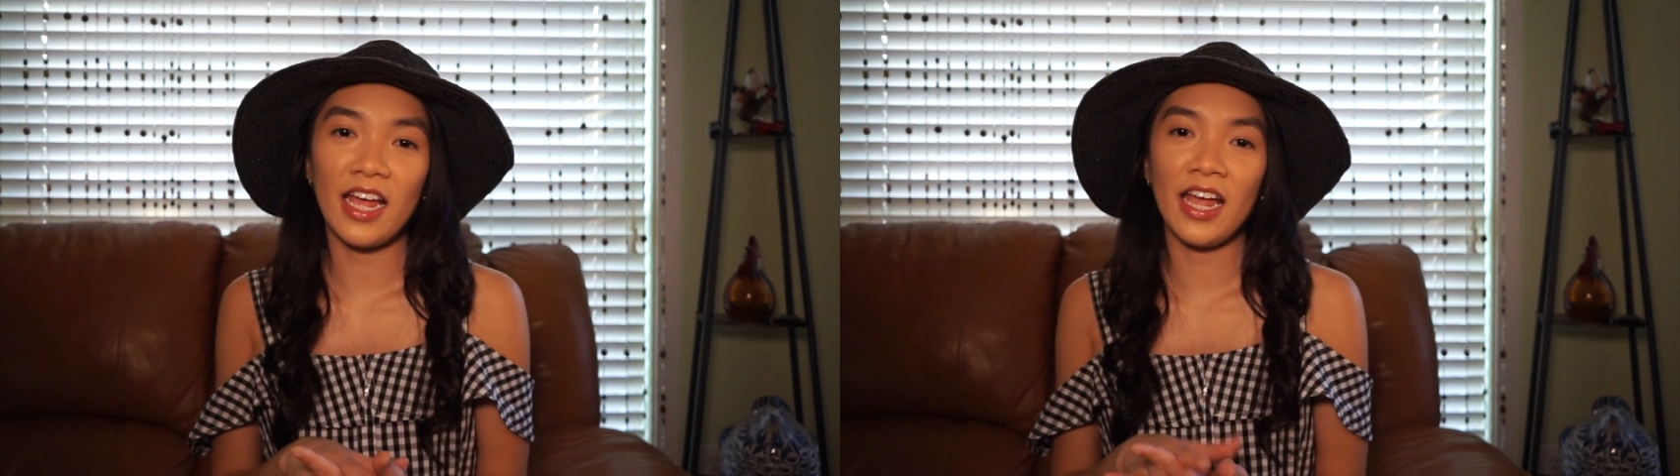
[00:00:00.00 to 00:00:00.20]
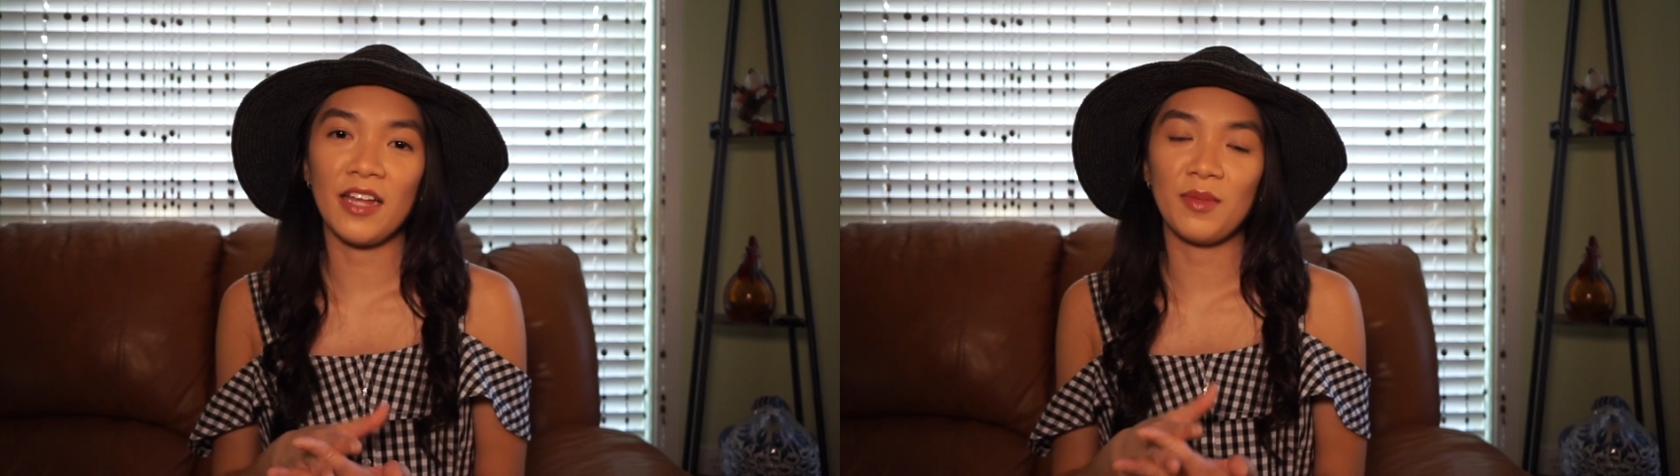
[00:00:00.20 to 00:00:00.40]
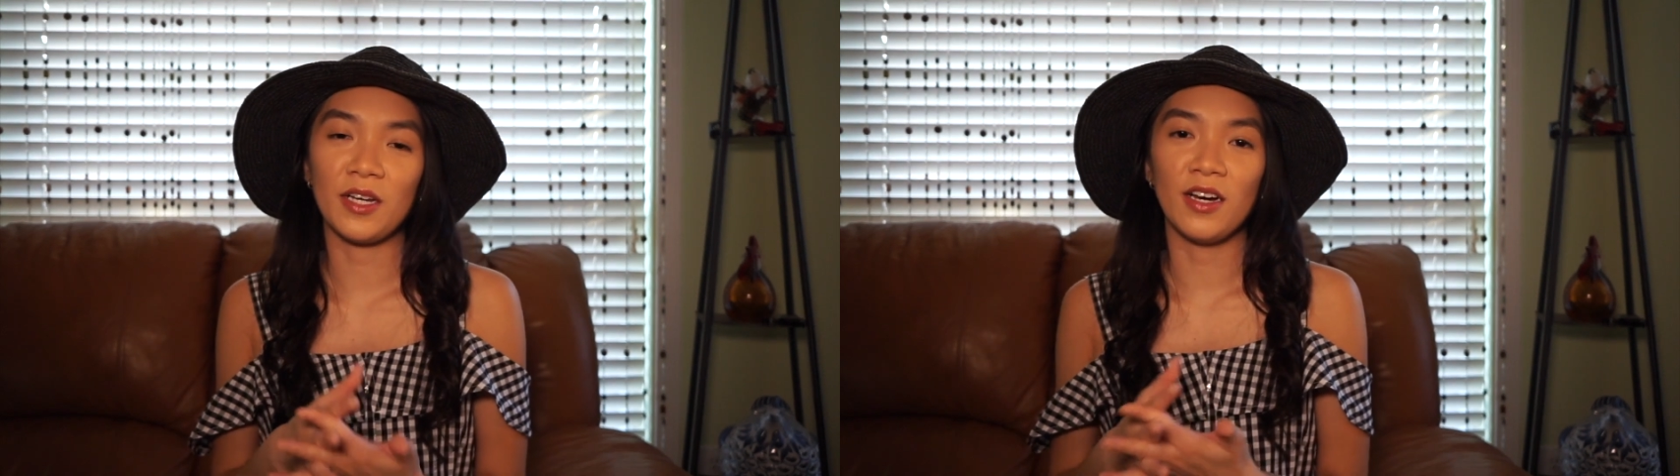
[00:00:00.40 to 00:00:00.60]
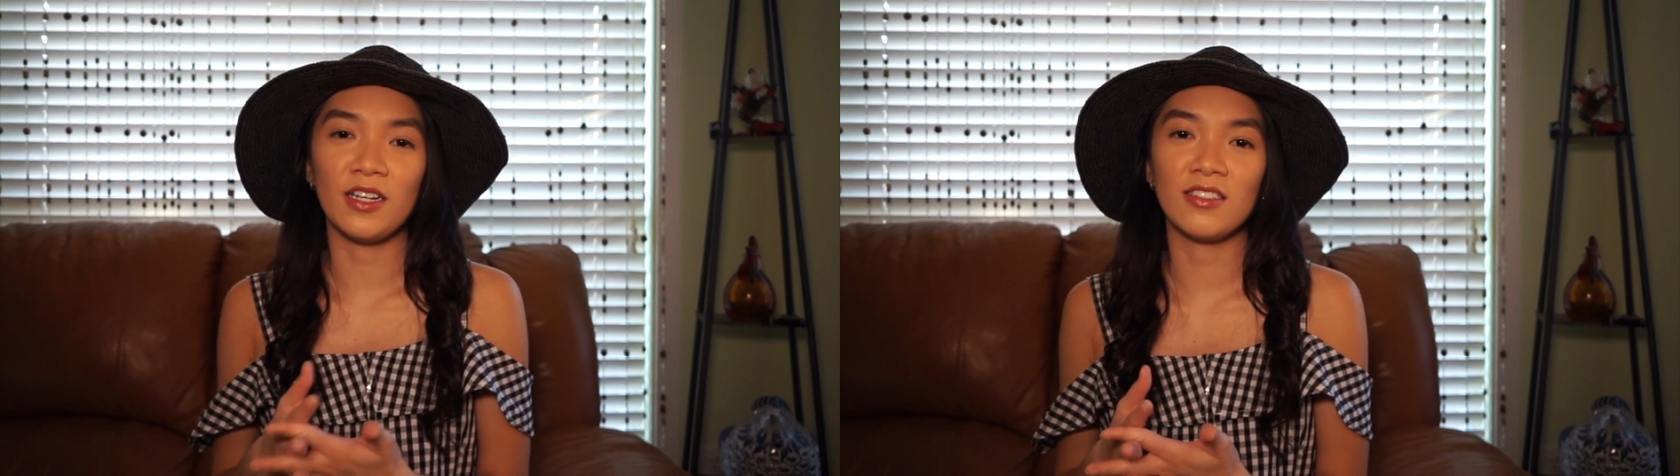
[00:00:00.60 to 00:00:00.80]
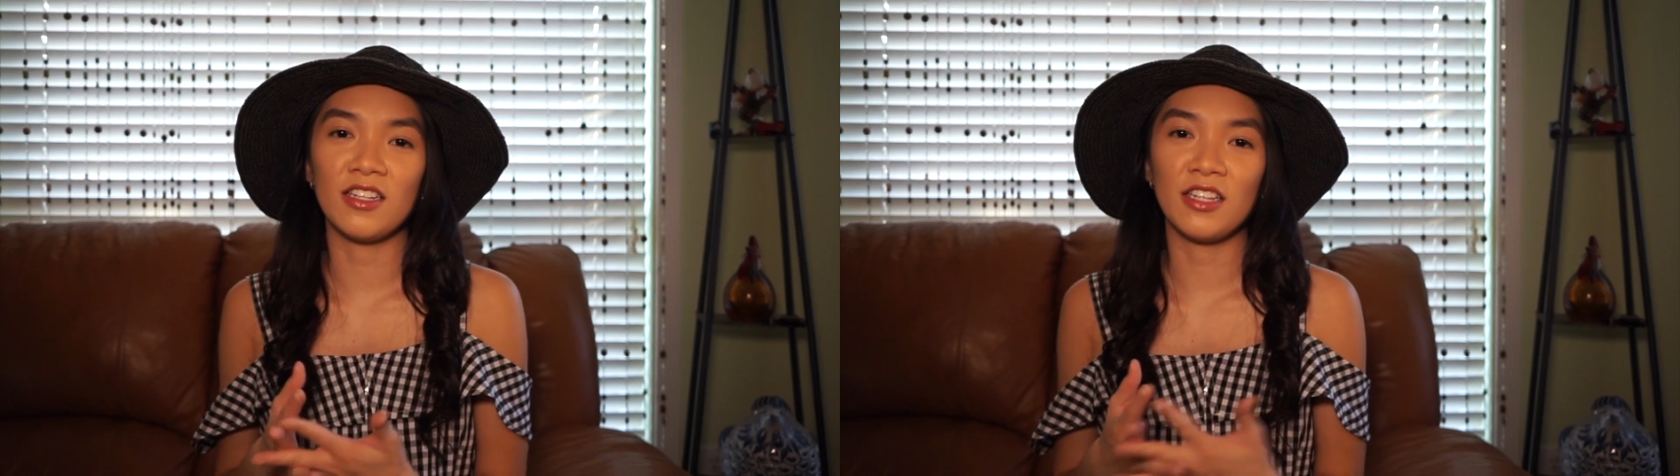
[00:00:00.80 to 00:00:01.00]
and
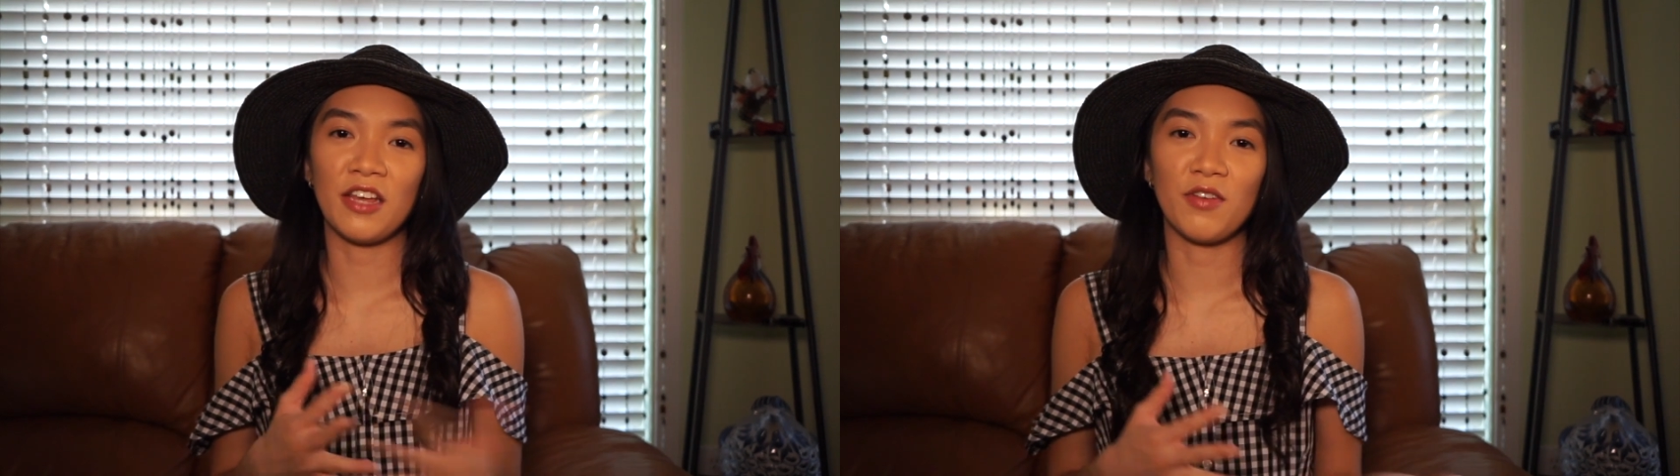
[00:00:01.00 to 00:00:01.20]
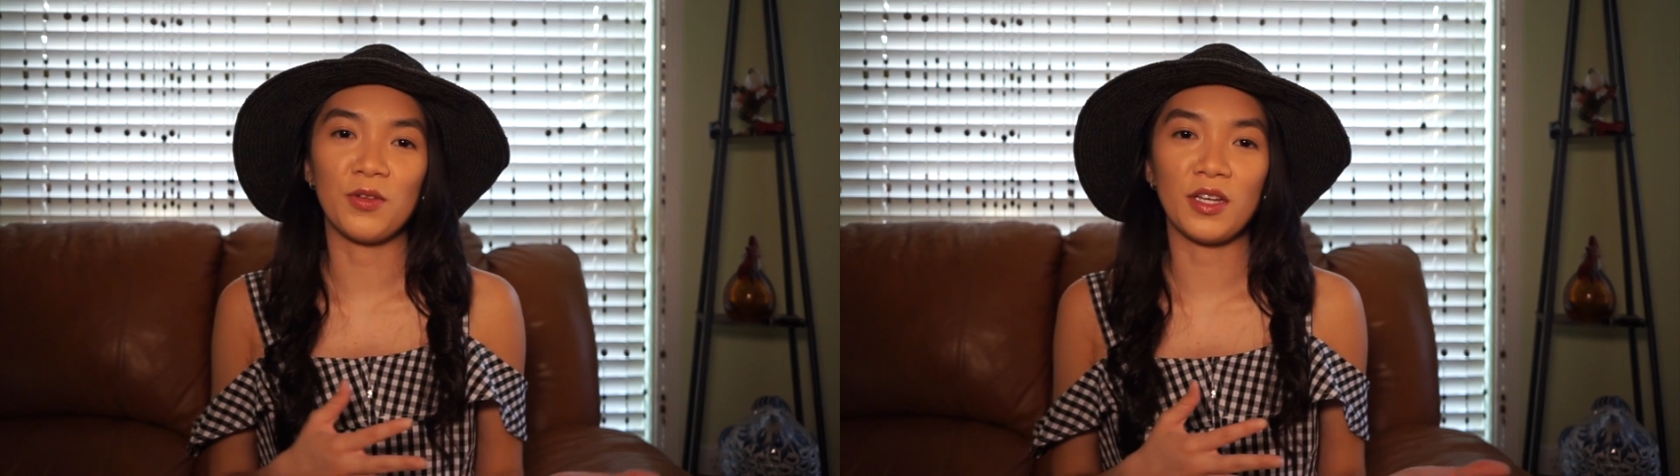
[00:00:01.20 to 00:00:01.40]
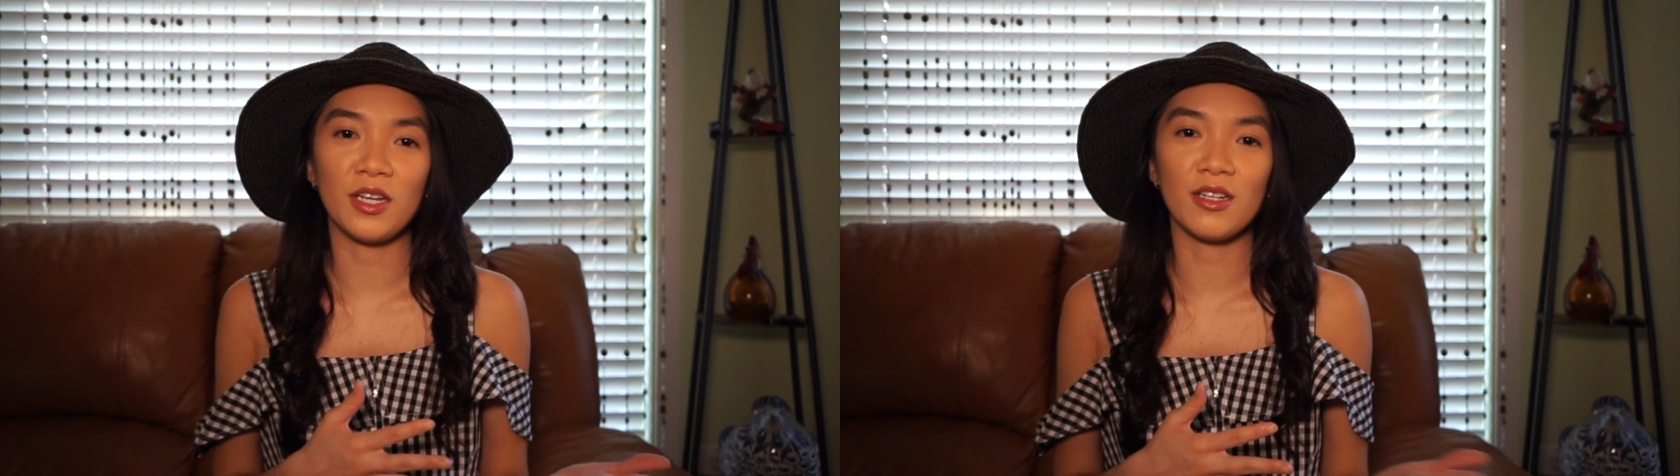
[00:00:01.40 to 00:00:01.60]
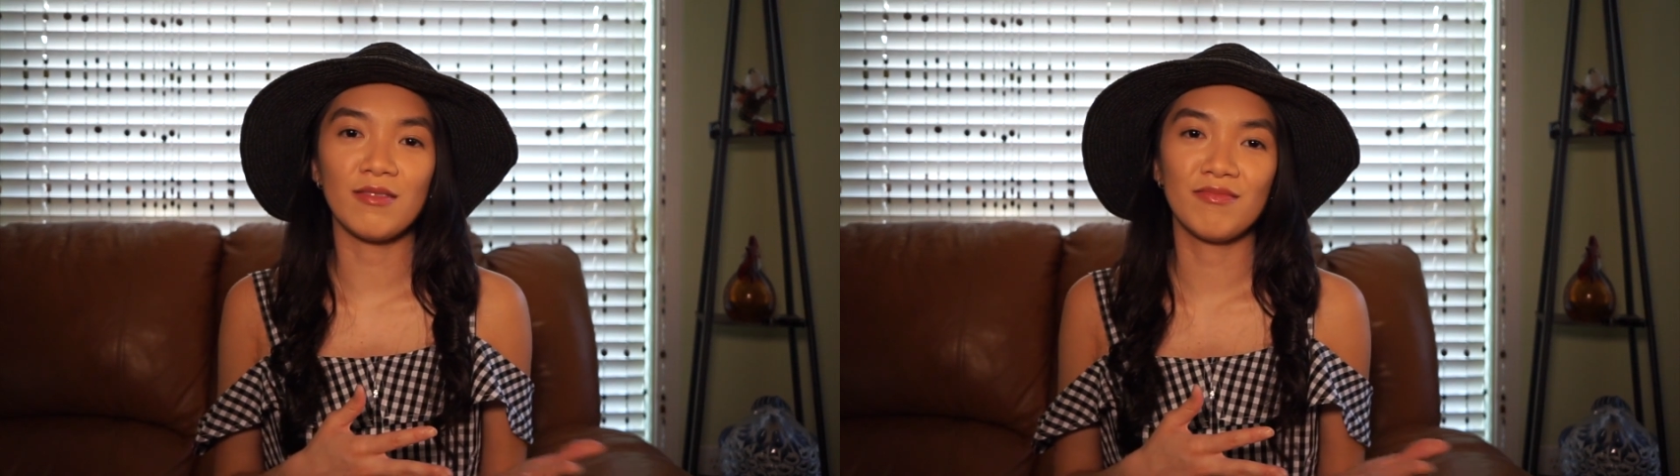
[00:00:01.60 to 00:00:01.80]
because they've only